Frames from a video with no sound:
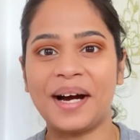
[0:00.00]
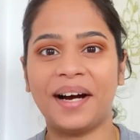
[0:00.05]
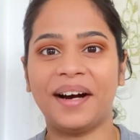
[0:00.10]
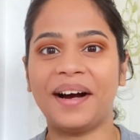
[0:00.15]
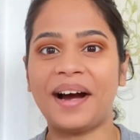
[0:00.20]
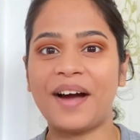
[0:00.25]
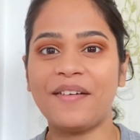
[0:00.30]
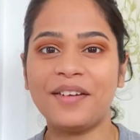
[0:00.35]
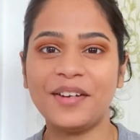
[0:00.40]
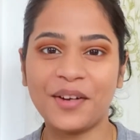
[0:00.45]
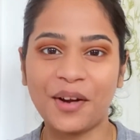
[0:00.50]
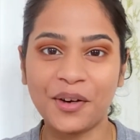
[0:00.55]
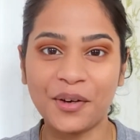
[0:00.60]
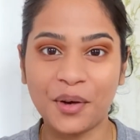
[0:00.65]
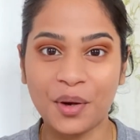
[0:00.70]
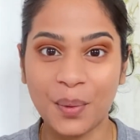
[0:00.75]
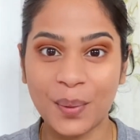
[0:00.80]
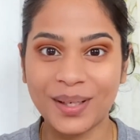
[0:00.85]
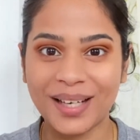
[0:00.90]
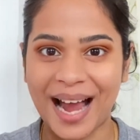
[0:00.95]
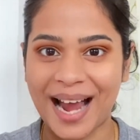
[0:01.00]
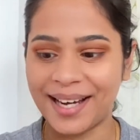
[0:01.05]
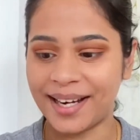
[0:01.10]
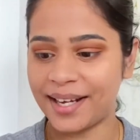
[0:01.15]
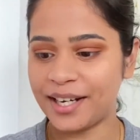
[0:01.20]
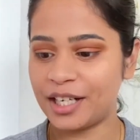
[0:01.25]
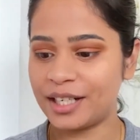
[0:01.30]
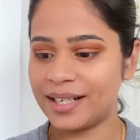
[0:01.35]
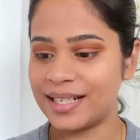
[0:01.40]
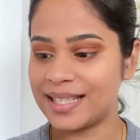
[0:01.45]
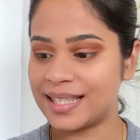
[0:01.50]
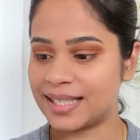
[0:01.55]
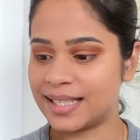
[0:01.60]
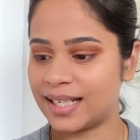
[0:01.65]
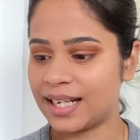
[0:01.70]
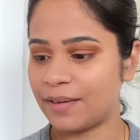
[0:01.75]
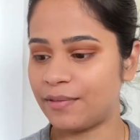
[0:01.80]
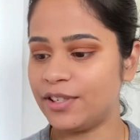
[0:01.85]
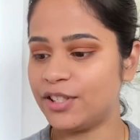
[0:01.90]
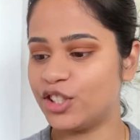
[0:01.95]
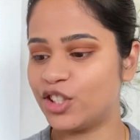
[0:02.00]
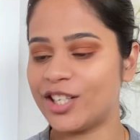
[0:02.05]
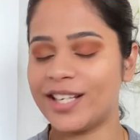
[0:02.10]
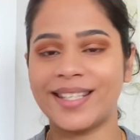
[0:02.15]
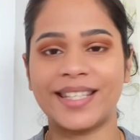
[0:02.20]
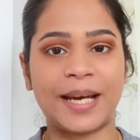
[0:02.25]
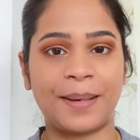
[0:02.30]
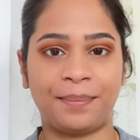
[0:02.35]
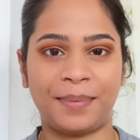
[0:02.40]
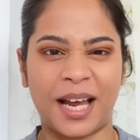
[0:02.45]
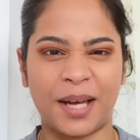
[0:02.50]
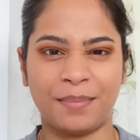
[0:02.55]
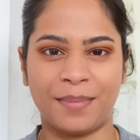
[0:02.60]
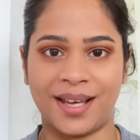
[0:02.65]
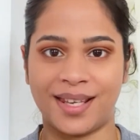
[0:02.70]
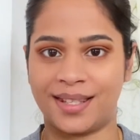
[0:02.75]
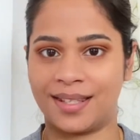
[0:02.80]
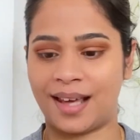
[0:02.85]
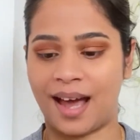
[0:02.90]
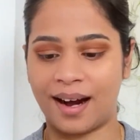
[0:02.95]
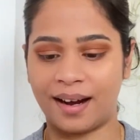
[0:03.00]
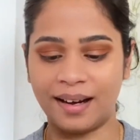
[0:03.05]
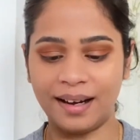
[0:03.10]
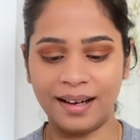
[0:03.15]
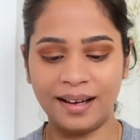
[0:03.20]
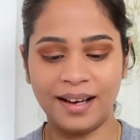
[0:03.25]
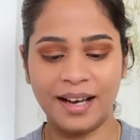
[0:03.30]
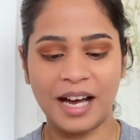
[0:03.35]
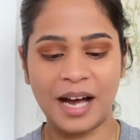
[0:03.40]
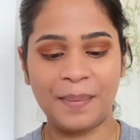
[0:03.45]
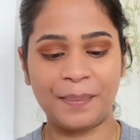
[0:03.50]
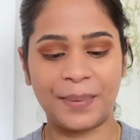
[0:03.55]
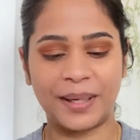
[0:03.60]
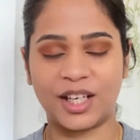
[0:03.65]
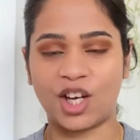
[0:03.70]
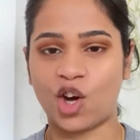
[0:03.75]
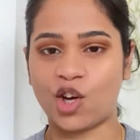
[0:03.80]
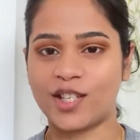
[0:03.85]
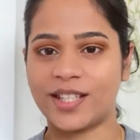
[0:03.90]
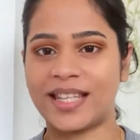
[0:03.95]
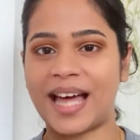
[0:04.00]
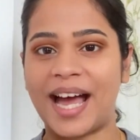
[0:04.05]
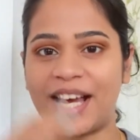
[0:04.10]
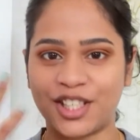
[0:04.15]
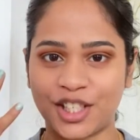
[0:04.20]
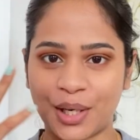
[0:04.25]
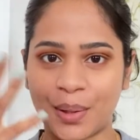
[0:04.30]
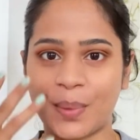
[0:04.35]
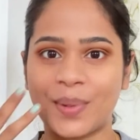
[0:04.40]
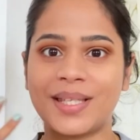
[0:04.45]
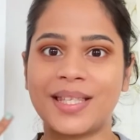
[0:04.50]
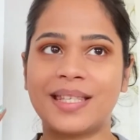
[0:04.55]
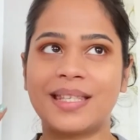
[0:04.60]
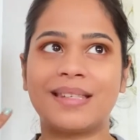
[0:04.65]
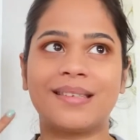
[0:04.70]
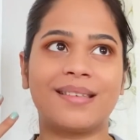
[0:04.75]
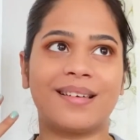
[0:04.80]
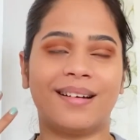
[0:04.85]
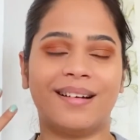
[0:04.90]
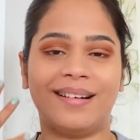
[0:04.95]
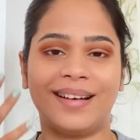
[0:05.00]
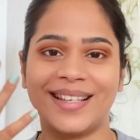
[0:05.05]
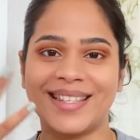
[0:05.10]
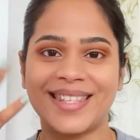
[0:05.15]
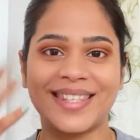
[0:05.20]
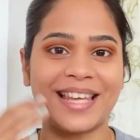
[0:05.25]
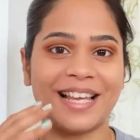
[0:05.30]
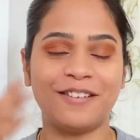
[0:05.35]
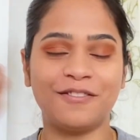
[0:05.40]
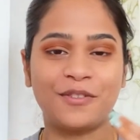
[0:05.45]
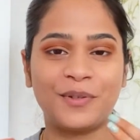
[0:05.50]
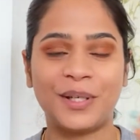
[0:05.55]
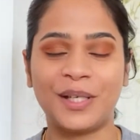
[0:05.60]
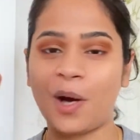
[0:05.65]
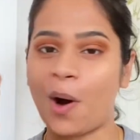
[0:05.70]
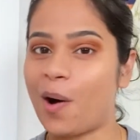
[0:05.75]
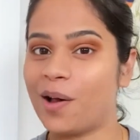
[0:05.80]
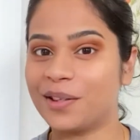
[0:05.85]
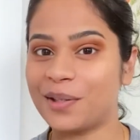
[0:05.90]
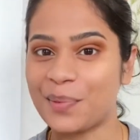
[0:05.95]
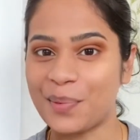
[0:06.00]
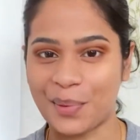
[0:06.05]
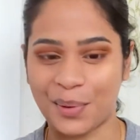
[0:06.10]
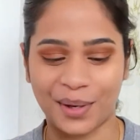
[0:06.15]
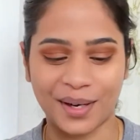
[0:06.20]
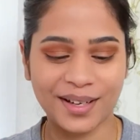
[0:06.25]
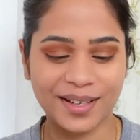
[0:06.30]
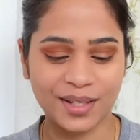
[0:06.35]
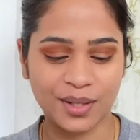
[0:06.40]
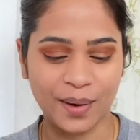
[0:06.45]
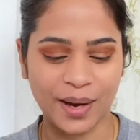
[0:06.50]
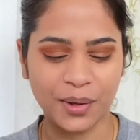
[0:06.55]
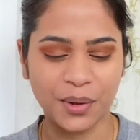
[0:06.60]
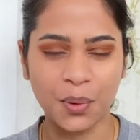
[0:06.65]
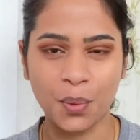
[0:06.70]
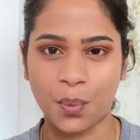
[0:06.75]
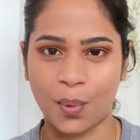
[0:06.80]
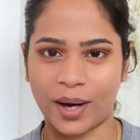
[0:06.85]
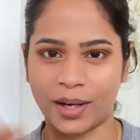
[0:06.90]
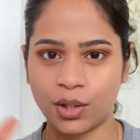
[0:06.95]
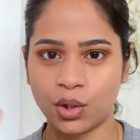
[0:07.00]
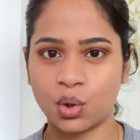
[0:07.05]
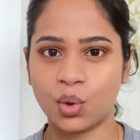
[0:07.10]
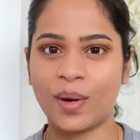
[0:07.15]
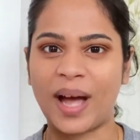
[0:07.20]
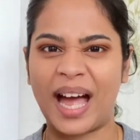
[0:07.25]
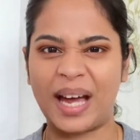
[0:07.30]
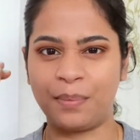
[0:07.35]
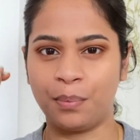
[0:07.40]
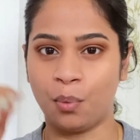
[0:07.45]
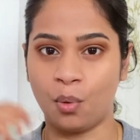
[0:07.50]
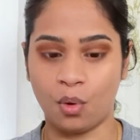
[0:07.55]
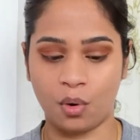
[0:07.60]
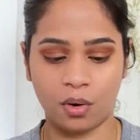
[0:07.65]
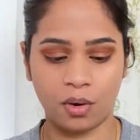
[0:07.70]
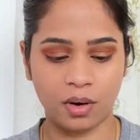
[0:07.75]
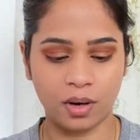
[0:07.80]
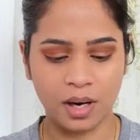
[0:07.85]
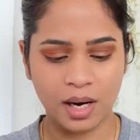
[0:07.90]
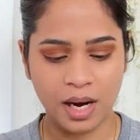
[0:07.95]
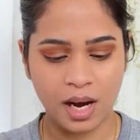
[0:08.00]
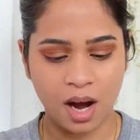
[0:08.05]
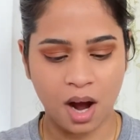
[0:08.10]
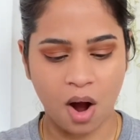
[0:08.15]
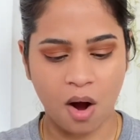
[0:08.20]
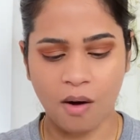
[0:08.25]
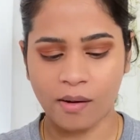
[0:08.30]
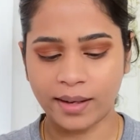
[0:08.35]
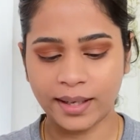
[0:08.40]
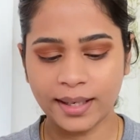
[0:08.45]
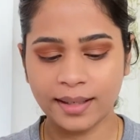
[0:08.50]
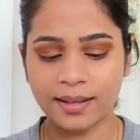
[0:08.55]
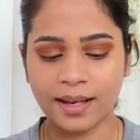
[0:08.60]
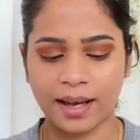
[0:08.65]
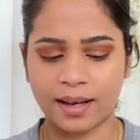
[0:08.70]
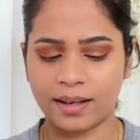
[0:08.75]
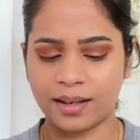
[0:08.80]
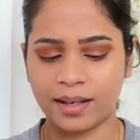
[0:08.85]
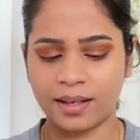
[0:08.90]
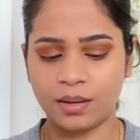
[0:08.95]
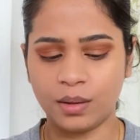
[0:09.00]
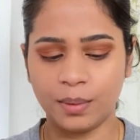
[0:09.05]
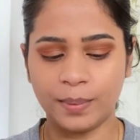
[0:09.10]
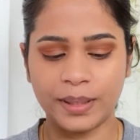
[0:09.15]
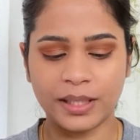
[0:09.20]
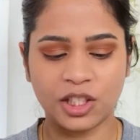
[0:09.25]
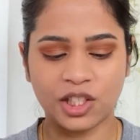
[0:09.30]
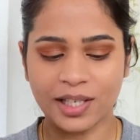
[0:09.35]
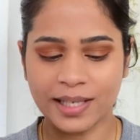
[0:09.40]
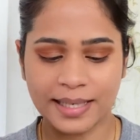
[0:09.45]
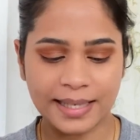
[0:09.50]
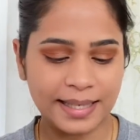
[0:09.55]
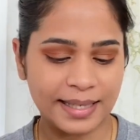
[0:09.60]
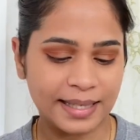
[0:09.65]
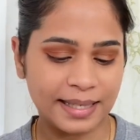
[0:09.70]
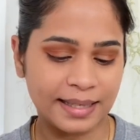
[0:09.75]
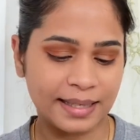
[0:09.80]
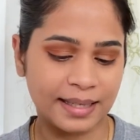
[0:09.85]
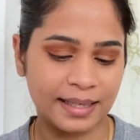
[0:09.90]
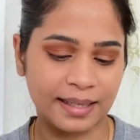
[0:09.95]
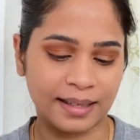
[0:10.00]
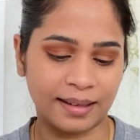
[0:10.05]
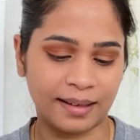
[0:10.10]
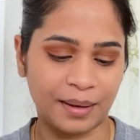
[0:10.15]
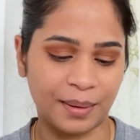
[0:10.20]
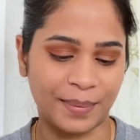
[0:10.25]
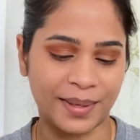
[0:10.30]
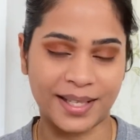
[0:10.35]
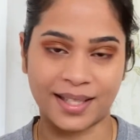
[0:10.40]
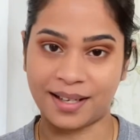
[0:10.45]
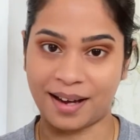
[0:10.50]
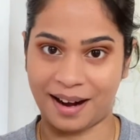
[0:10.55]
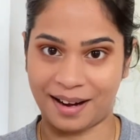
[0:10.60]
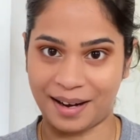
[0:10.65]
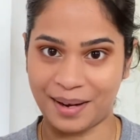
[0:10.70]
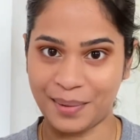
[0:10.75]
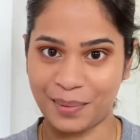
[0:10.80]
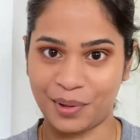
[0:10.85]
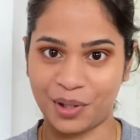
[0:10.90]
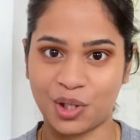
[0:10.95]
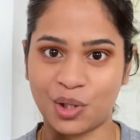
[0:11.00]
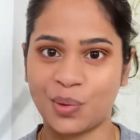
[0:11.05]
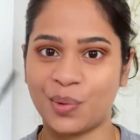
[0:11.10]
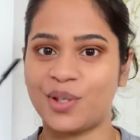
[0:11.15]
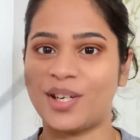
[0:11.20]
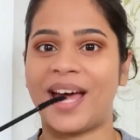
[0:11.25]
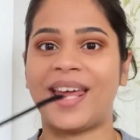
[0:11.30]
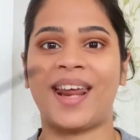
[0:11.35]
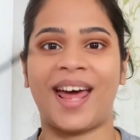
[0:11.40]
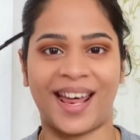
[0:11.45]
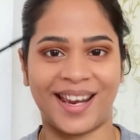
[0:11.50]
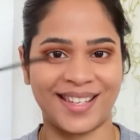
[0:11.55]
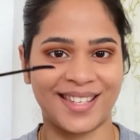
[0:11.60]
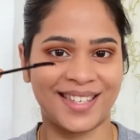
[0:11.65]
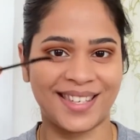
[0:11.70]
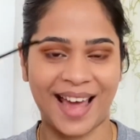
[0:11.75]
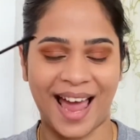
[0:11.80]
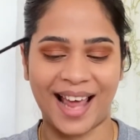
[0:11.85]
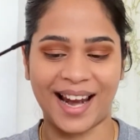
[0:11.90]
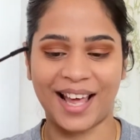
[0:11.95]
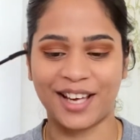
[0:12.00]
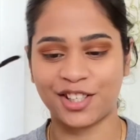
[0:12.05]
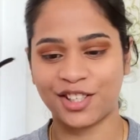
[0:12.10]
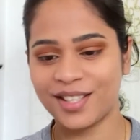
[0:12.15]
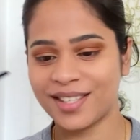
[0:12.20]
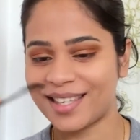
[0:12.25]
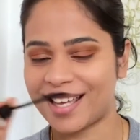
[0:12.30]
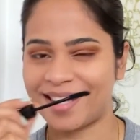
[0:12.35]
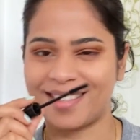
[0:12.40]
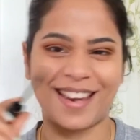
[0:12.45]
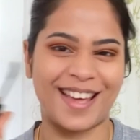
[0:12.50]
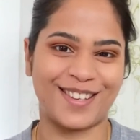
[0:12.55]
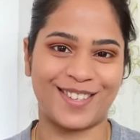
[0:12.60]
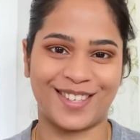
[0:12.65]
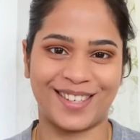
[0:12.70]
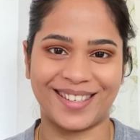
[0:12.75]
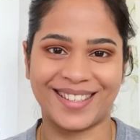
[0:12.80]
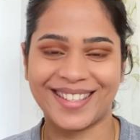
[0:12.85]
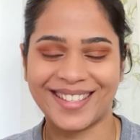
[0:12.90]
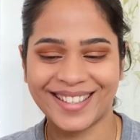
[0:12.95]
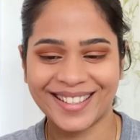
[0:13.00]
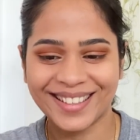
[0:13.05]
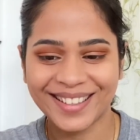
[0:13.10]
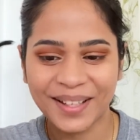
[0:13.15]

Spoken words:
I will not go with eyeliner. Instead, I will just apply mascara because the eyeshadow is itself doing all the work. So I don't want to add more on it. It will be just mascara which would enhance the eyelashes, and that's it.